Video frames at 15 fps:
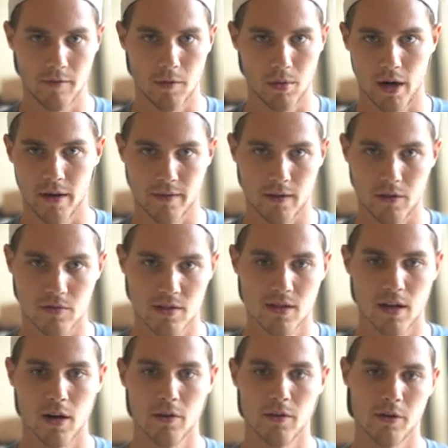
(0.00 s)
product that you
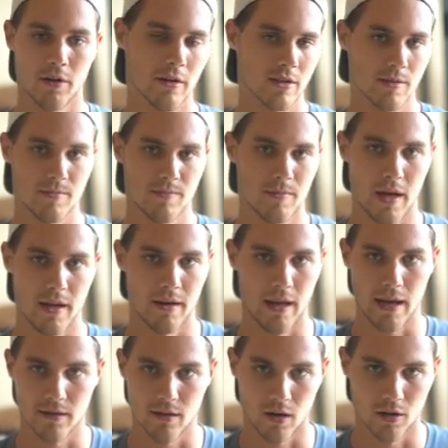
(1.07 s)
sell, they're gonna spend
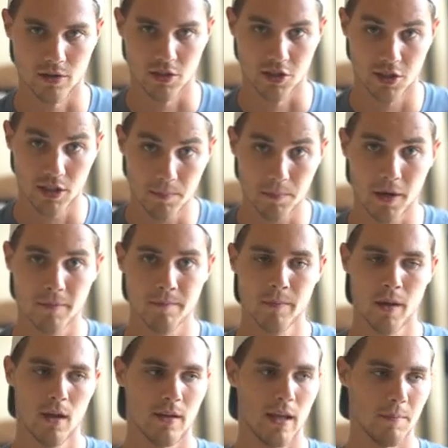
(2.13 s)
$8 in shipping.
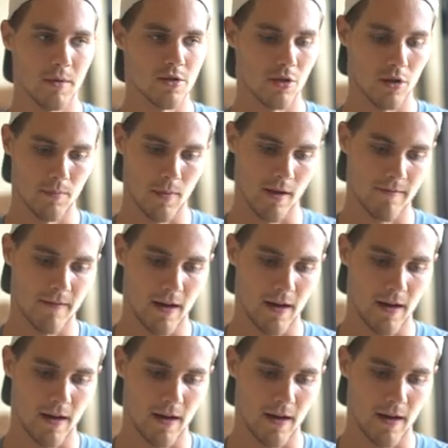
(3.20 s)
That means you're gonna make